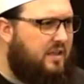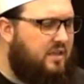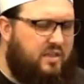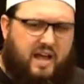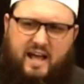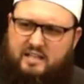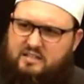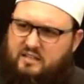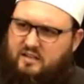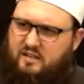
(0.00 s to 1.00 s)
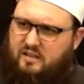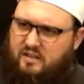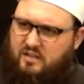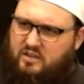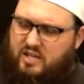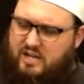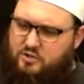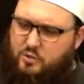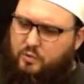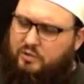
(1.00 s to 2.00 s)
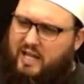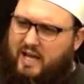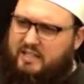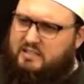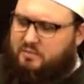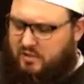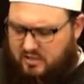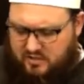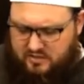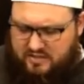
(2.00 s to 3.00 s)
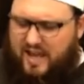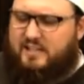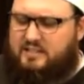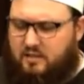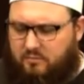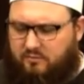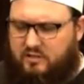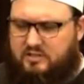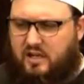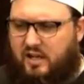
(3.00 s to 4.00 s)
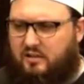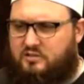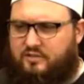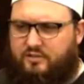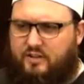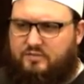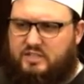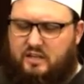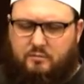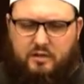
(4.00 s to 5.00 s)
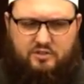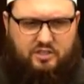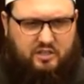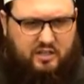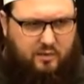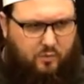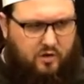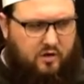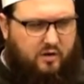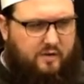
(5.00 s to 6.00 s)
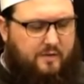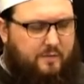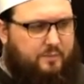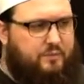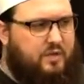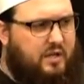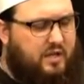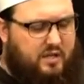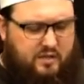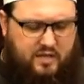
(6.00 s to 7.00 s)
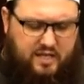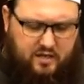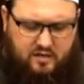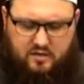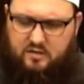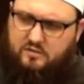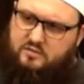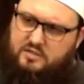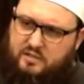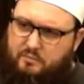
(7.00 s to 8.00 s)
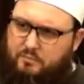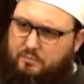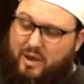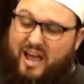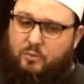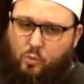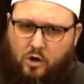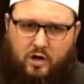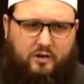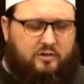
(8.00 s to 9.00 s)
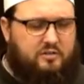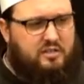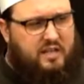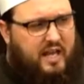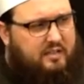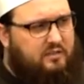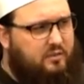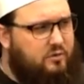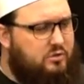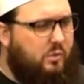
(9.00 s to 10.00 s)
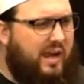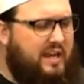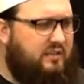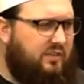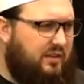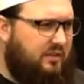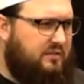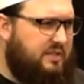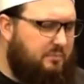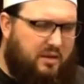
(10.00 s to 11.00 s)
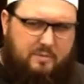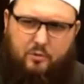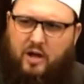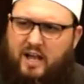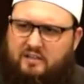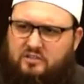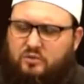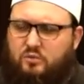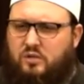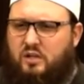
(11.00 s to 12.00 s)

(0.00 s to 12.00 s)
that they drew lots because, as some of the scholars of tafsir mentioned, they were uh, in some bad waters and they had to lose weight, and some people had to